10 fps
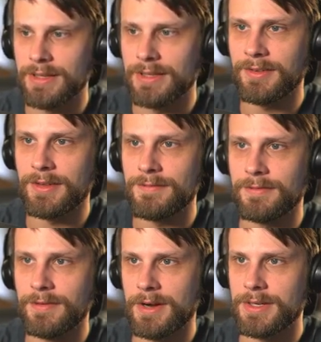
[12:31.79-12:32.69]
It's a
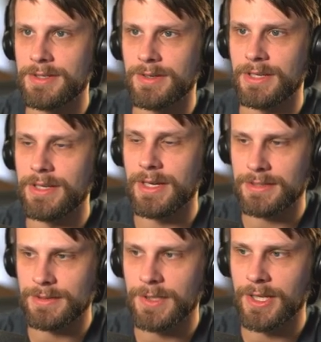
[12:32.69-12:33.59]
very tricky deck
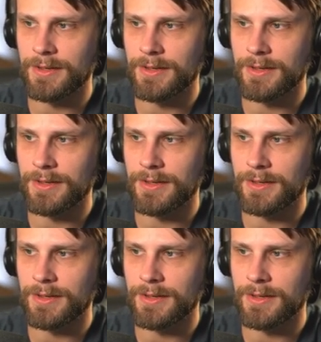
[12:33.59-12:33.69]
to play,